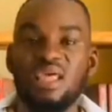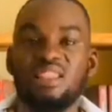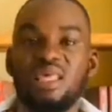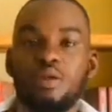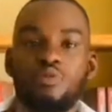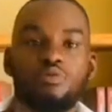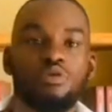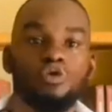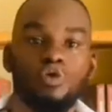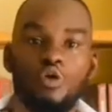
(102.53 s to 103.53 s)
Then when we
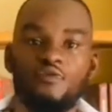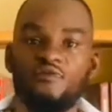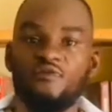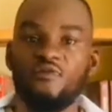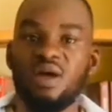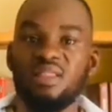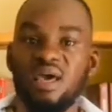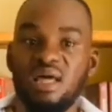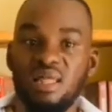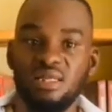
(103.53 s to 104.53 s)
talk of the
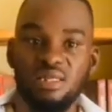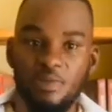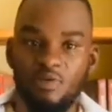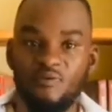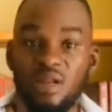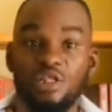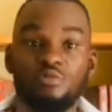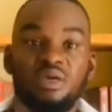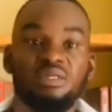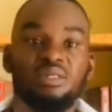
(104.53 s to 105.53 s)
other type of
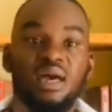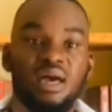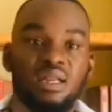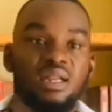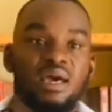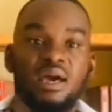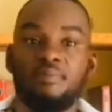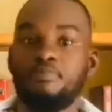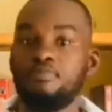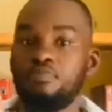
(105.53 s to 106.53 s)
management under
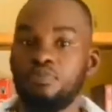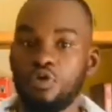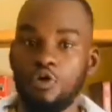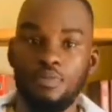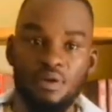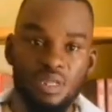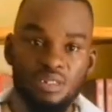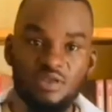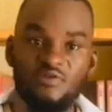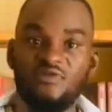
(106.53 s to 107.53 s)

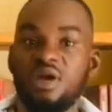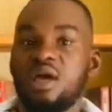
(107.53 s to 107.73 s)
preoperative